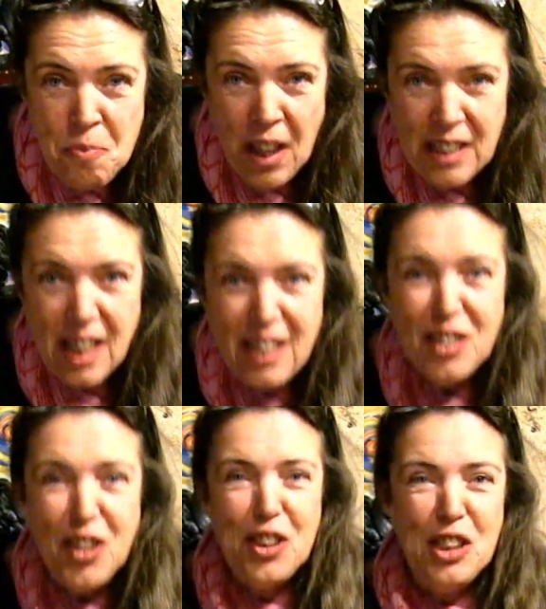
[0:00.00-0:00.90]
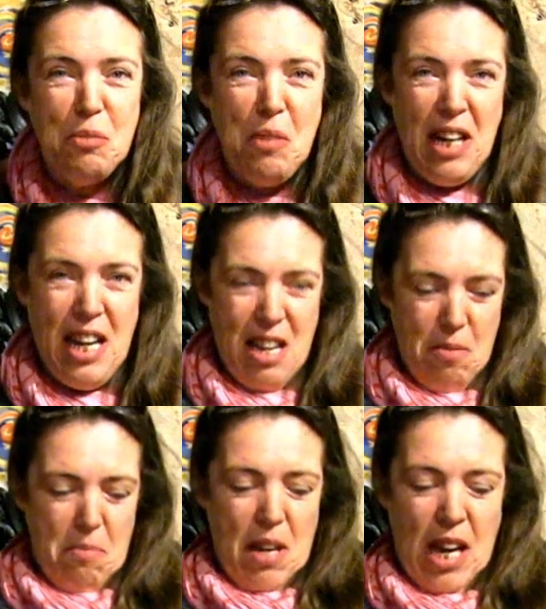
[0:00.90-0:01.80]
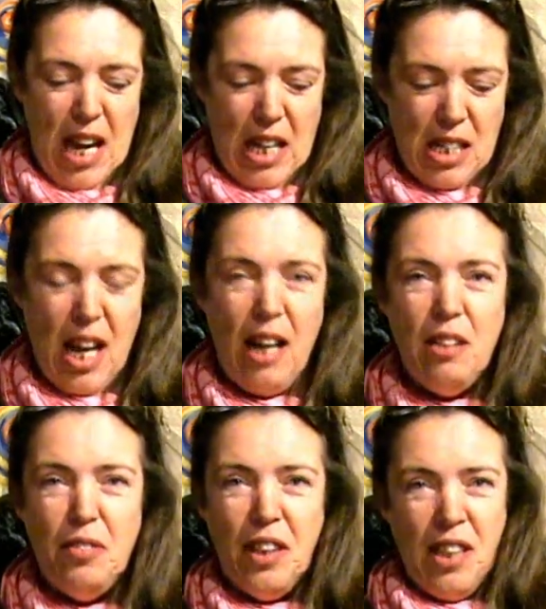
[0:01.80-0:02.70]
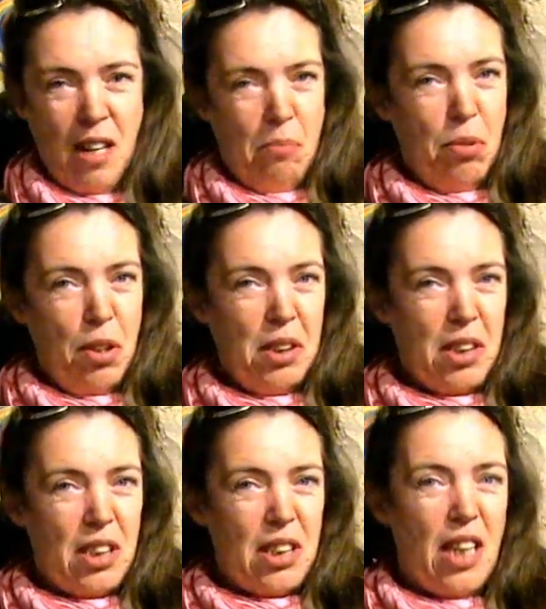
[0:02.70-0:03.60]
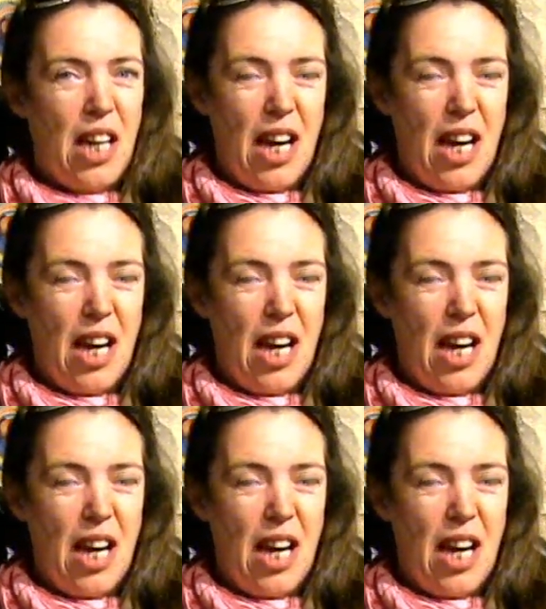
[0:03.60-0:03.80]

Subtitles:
Nathalie Korcz is my name, and I live in Campos